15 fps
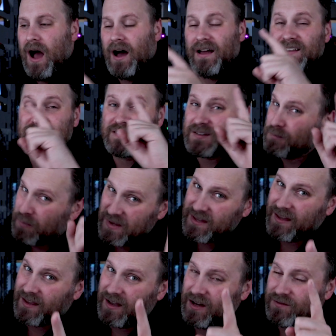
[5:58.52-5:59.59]
Uh, and
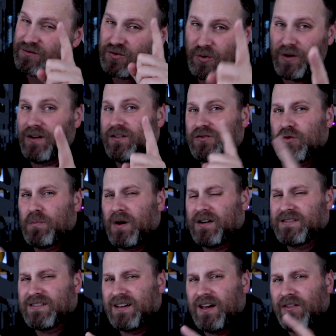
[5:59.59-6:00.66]
speaking of joining the two
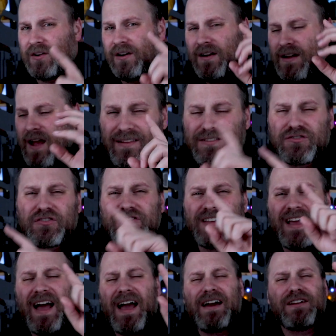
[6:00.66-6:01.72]
parts together, let's just
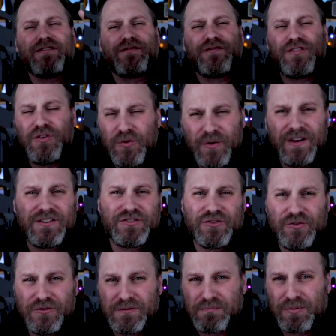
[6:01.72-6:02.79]
say I had a few
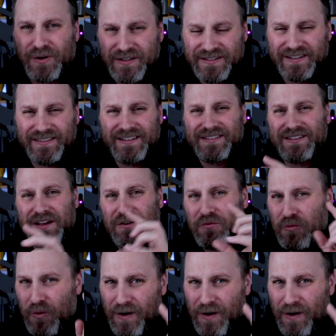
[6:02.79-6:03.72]
issues printing this in